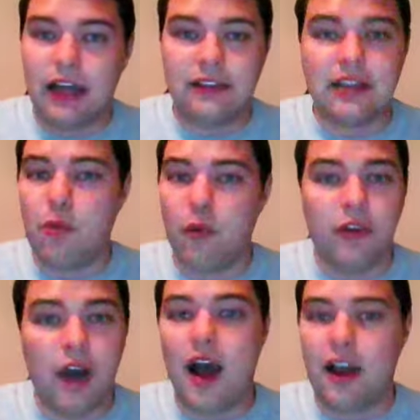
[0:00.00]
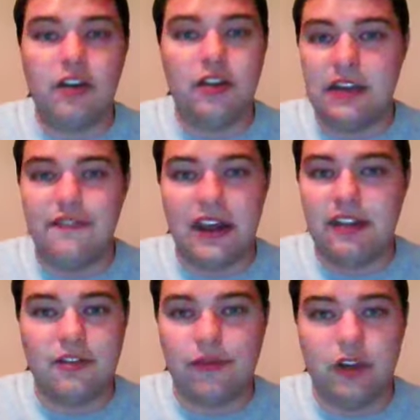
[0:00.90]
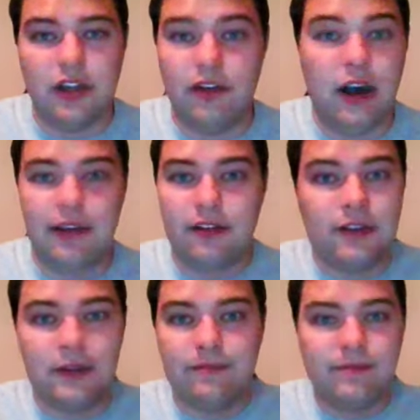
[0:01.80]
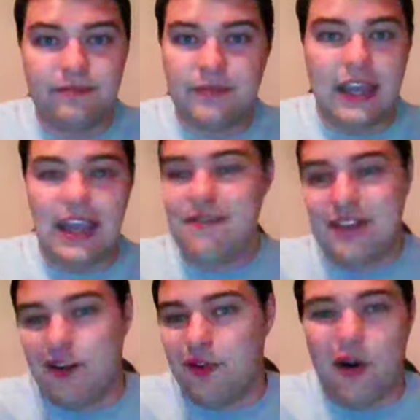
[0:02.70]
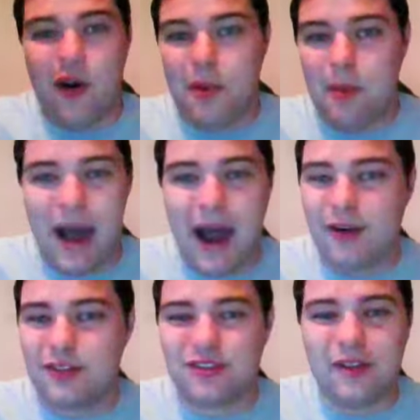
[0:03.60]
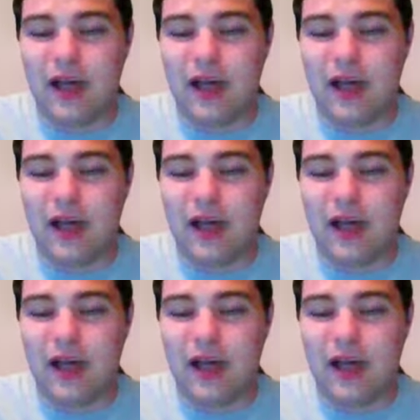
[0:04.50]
Like, they were not good defensively. Like, even under Urban Meyer,